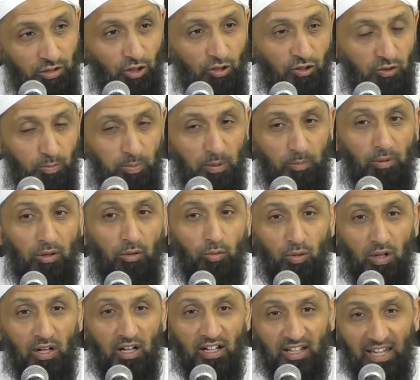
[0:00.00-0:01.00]
Those people
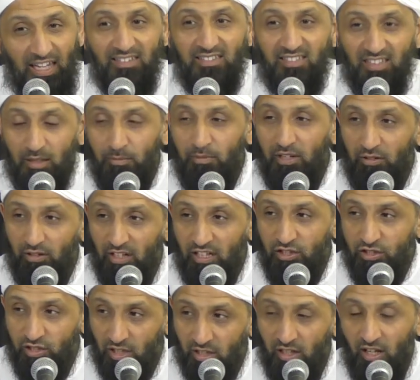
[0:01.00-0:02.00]
who are against
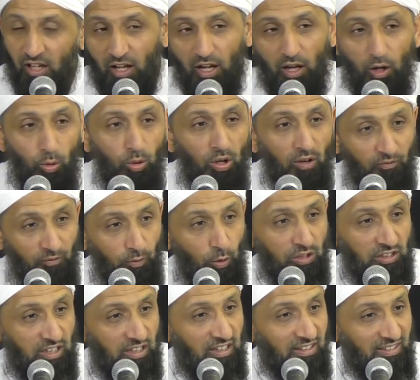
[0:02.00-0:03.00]
immigration who have
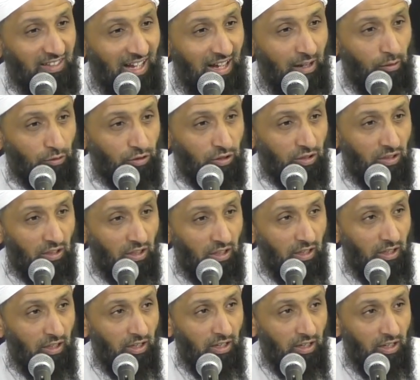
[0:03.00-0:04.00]
voted us out.
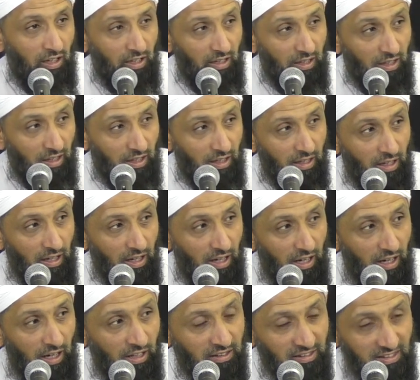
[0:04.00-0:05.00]

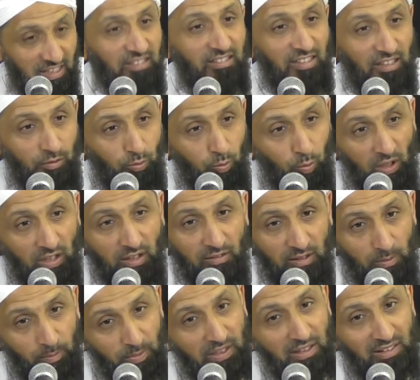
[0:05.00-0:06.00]
And this is one of
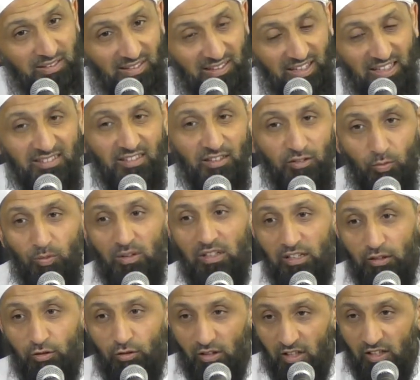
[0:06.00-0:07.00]
the biggest lessons we
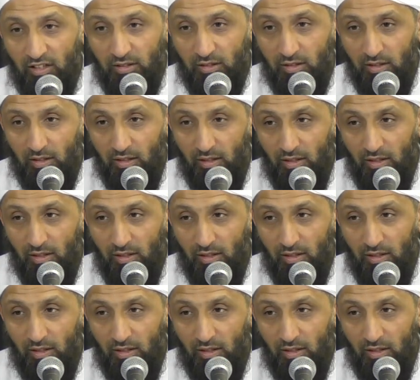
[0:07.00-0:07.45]
need to learn.